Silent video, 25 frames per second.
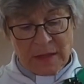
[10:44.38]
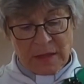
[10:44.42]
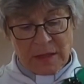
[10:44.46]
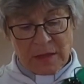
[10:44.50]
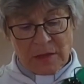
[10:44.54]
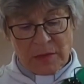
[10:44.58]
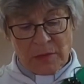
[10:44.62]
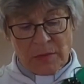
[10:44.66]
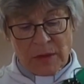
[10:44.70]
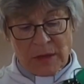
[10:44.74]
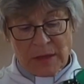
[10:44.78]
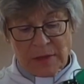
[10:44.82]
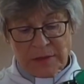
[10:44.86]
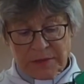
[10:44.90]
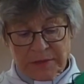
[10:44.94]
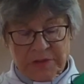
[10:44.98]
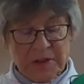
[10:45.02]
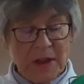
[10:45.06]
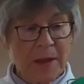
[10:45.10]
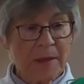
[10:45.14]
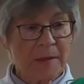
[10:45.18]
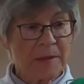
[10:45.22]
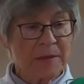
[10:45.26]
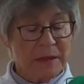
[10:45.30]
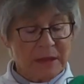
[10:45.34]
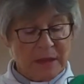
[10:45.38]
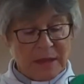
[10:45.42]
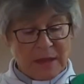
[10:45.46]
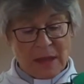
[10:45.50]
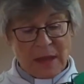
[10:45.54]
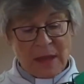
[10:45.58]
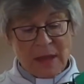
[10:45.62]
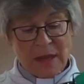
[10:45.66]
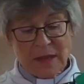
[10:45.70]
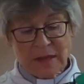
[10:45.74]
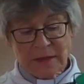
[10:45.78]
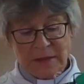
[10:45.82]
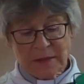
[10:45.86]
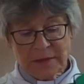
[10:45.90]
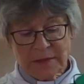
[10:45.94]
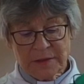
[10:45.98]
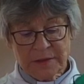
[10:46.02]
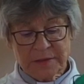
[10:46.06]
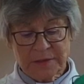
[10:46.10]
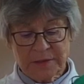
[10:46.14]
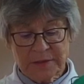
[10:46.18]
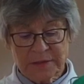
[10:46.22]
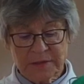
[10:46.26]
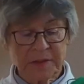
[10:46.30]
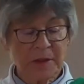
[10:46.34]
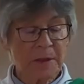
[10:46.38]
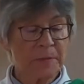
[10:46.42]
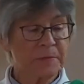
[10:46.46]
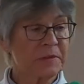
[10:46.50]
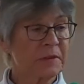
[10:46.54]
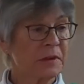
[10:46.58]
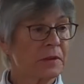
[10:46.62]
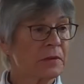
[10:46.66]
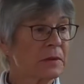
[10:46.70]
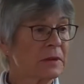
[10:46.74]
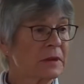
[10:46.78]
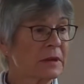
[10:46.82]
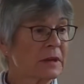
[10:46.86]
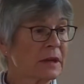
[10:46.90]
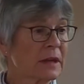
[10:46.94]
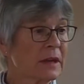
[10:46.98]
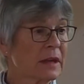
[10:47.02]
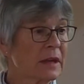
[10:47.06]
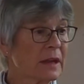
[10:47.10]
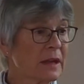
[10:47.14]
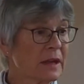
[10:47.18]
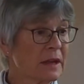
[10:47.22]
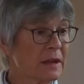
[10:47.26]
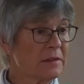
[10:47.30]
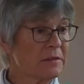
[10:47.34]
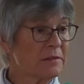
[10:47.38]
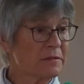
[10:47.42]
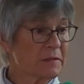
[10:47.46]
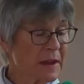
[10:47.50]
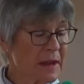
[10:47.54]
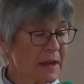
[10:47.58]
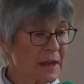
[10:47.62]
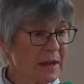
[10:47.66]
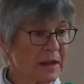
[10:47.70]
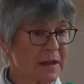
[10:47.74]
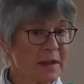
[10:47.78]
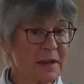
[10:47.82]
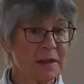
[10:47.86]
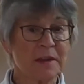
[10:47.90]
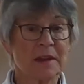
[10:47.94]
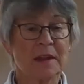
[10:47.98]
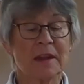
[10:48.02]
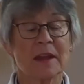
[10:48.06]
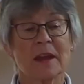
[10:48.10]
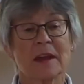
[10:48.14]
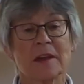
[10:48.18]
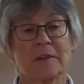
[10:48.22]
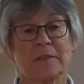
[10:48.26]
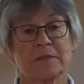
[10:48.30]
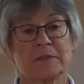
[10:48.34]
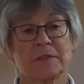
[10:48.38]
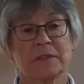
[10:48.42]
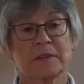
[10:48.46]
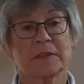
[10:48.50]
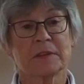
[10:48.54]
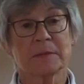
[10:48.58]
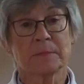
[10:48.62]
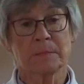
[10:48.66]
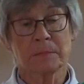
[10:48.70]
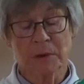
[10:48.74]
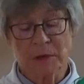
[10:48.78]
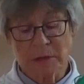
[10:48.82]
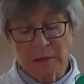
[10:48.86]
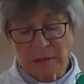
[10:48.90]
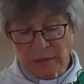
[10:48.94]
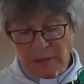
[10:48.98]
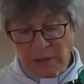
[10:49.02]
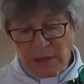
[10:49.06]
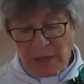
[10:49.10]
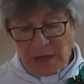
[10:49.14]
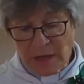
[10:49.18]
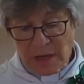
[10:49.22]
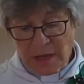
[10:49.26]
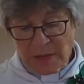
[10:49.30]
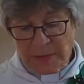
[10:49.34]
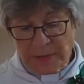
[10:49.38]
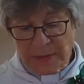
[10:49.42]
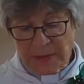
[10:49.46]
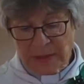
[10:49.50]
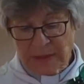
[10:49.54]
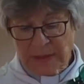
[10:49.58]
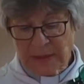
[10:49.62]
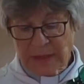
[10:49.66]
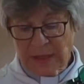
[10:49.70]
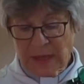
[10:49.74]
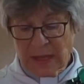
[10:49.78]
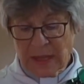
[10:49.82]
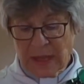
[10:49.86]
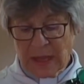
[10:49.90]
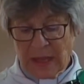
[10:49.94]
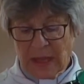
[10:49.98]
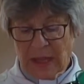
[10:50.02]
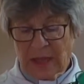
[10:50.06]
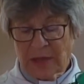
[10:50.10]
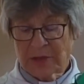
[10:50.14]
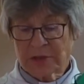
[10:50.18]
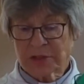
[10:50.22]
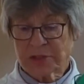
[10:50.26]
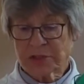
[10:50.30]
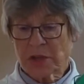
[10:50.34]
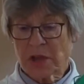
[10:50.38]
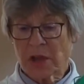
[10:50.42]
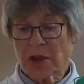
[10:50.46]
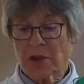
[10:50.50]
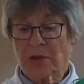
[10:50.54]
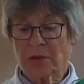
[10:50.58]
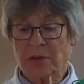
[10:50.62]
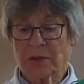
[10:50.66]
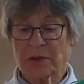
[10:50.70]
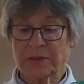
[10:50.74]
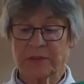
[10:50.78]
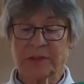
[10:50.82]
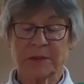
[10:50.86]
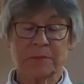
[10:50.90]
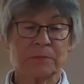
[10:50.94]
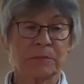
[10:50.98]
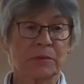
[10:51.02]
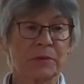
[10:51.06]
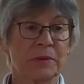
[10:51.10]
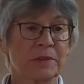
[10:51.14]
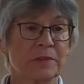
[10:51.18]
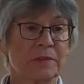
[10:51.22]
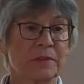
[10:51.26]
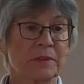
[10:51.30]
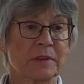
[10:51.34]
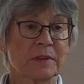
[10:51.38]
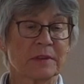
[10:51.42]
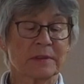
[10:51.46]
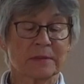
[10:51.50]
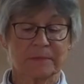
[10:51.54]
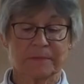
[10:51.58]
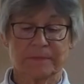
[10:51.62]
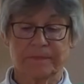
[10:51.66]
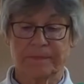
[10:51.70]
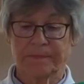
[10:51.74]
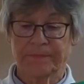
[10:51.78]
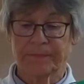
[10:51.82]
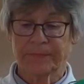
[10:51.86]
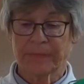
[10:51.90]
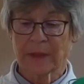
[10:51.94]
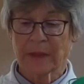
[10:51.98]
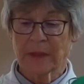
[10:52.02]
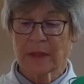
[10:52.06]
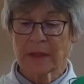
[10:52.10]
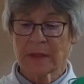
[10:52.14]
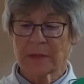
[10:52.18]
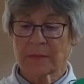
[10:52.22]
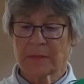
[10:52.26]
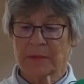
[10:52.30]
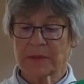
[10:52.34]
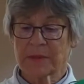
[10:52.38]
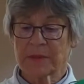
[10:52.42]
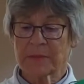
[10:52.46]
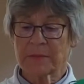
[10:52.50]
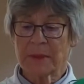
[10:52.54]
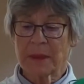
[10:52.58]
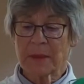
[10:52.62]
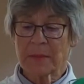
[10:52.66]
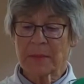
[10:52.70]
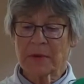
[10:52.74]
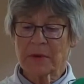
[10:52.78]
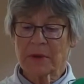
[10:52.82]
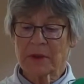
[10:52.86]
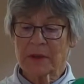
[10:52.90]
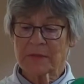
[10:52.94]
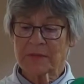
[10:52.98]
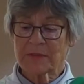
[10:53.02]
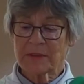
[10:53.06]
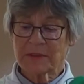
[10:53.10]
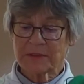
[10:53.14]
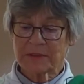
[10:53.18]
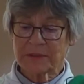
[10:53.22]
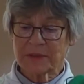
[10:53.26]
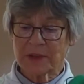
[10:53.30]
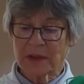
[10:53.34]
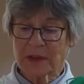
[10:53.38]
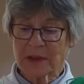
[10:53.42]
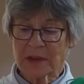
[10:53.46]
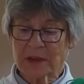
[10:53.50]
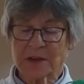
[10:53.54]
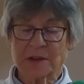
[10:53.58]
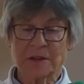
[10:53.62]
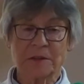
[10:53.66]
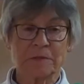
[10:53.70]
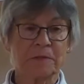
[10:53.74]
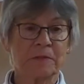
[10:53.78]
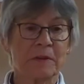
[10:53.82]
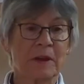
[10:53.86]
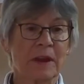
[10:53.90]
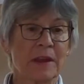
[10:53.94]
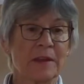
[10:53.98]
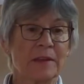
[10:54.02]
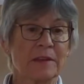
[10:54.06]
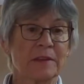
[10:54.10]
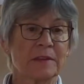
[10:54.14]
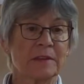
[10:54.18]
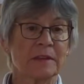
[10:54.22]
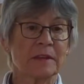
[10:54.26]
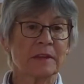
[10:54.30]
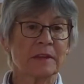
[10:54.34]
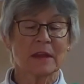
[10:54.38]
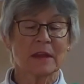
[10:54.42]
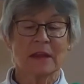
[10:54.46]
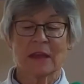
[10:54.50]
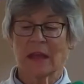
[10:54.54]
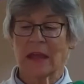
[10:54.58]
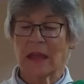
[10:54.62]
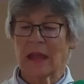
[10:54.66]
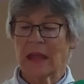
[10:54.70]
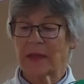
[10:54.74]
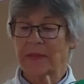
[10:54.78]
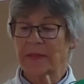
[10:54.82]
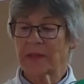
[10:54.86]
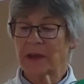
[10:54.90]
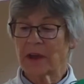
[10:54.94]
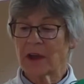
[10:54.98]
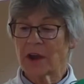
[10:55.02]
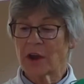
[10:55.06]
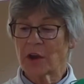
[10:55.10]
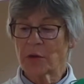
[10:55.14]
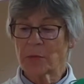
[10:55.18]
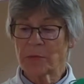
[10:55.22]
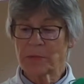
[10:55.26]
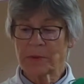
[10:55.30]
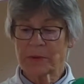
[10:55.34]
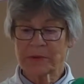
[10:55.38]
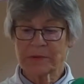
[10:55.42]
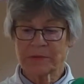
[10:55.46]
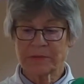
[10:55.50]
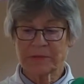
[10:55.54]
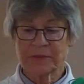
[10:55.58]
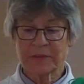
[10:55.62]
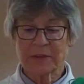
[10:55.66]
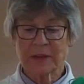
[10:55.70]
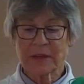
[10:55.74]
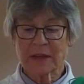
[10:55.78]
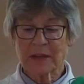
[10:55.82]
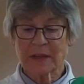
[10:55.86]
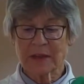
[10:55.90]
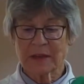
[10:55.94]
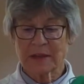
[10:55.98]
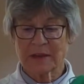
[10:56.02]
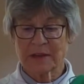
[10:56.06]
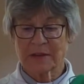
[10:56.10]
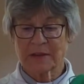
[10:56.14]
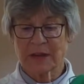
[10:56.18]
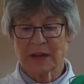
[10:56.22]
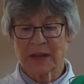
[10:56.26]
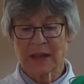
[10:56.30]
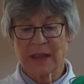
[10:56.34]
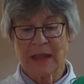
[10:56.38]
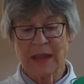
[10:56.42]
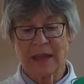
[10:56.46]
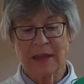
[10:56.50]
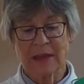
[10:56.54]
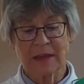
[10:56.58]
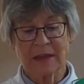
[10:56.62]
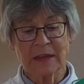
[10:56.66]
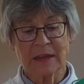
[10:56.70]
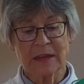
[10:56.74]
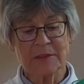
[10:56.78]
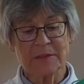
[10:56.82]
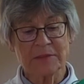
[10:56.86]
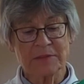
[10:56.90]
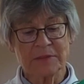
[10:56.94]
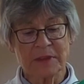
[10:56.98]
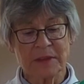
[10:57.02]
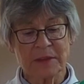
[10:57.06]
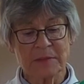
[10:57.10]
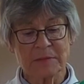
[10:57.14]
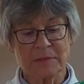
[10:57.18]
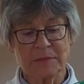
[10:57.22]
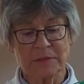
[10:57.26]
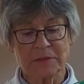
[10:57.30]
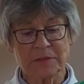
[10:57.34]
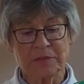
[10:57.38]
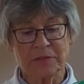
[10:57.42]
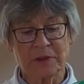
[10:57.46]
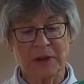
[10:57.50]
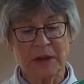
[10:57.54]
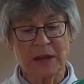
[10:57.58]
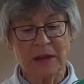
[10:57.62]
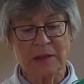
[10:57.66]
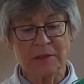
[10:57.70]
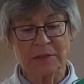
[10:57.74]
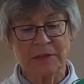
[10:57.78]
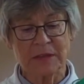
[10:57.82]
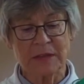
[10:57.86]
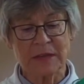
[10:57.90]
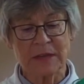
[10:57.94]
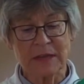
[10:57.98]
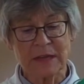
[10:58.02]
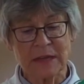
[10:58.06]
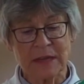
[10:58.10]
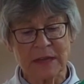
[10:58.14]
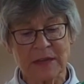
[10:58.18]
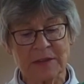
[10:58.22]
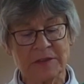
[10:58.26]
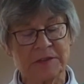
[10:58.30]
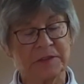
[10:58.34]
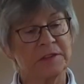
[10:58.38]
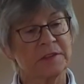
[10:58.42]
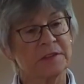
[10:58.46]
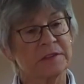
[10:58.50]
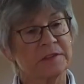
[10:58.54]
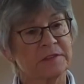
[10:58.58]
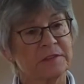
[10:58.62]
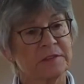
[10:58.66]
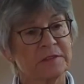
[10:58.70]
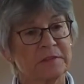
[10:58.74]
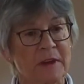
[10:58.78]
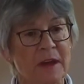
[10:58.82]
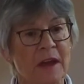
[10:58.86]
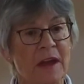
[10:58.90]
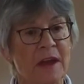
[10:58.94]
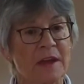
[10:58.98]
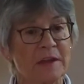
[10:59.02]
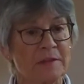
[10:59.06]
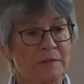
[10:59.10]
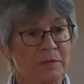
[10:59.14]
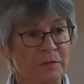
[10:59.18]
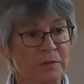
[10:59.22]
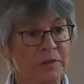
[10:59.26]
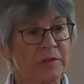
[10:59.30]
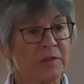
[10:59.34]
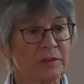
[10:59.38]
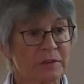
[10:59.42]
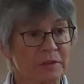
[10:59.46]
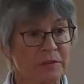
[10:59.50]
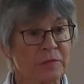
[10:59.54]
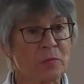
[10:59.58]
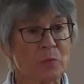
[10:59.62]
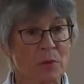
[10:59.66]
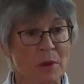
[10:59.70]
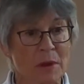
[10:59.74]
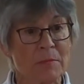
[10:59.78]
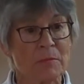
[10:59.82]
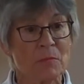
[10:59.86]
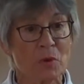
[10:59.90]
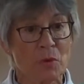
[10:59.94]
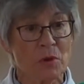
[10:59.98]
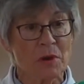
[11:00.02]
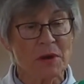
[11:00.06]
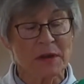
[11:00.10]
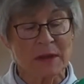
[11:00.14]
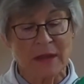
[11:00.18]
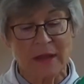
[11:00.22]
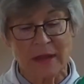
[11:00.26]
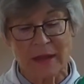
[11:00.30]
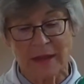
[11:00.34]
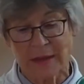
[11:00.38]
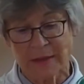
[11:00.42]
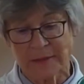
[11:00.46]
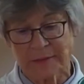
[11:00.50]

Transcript: Well, the islands are subsequently invaded after Pearl Harbor, and Joe is imprisoned. But the memory of his young girlfriend and the hope of seeing her again gives him the strength he needs to survive just one more day.